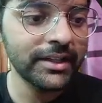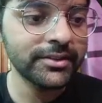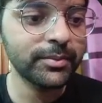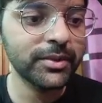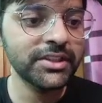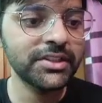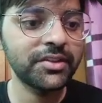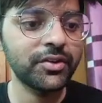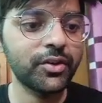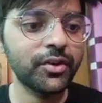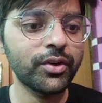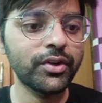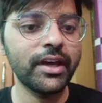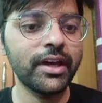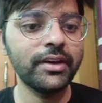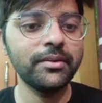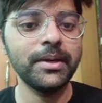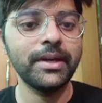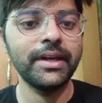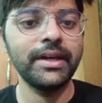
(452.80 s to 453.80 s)
must not
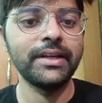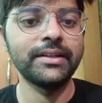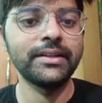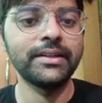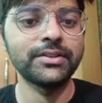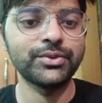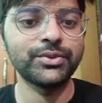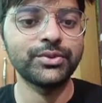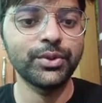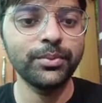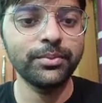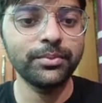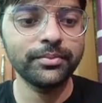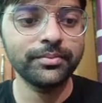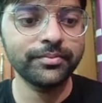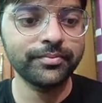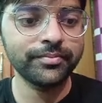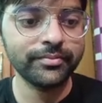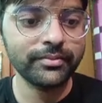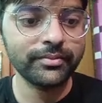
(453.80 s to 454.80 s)
have 8. So
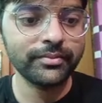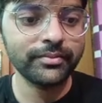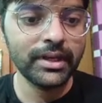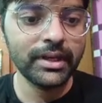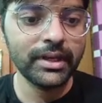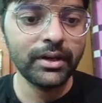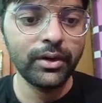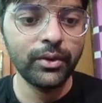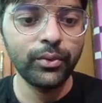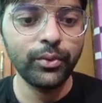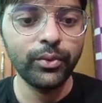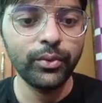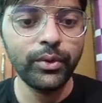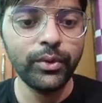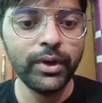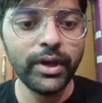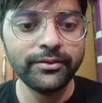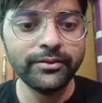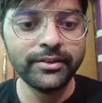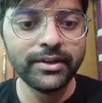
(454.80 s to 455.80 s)

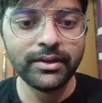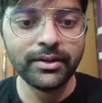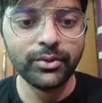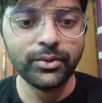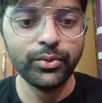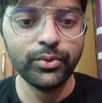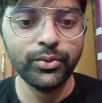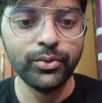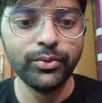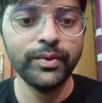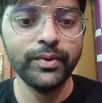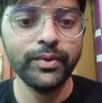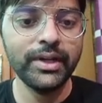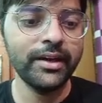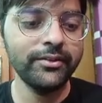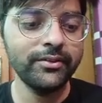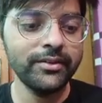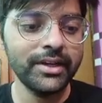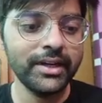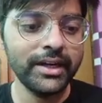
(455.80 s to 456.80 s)
who will
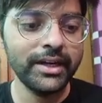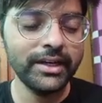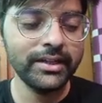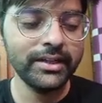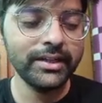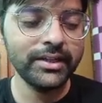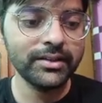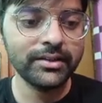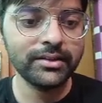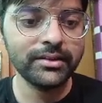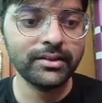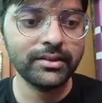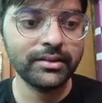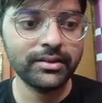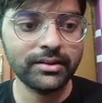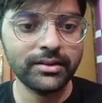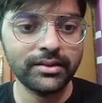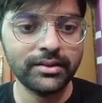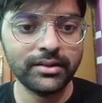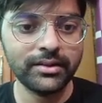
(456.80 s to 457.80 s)
have 8?
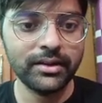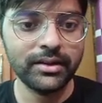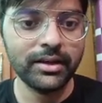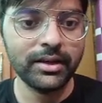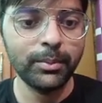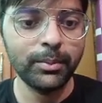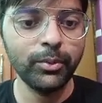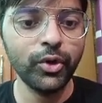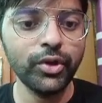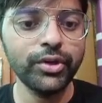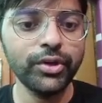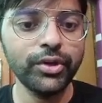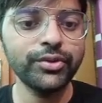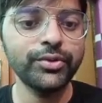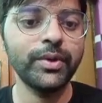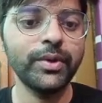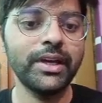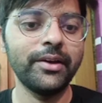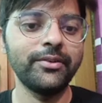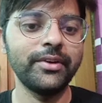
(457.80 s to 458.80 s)
Boris will
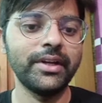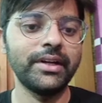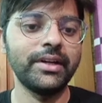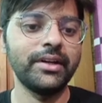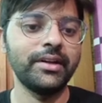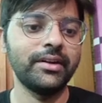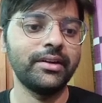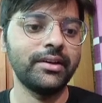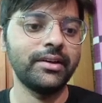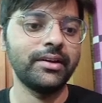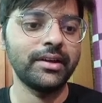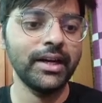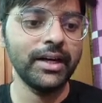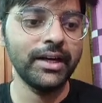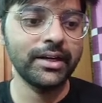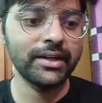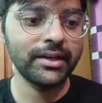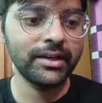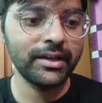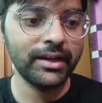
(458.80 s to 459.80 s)
have 8, right?
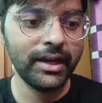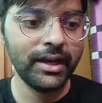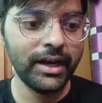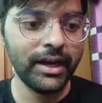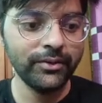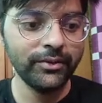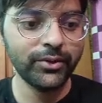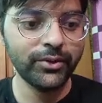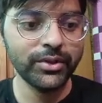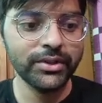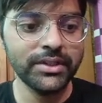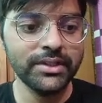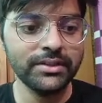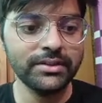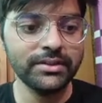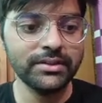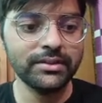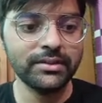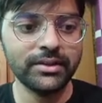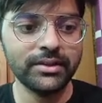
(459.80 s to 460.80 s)
And for this
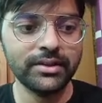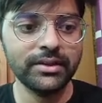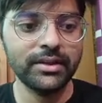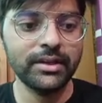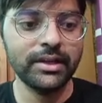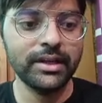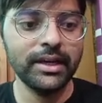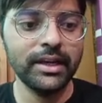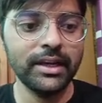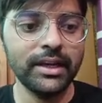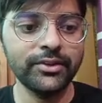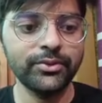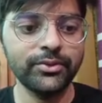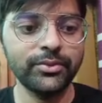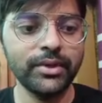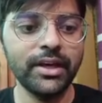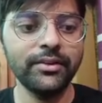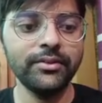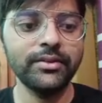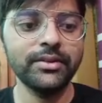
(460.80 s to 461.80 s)
Alex will
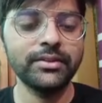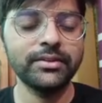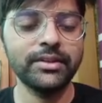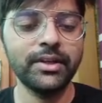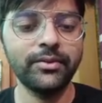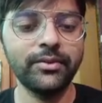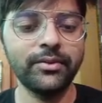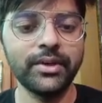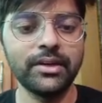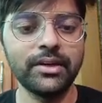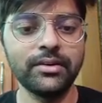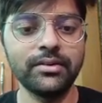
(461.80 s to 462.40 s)
have 7,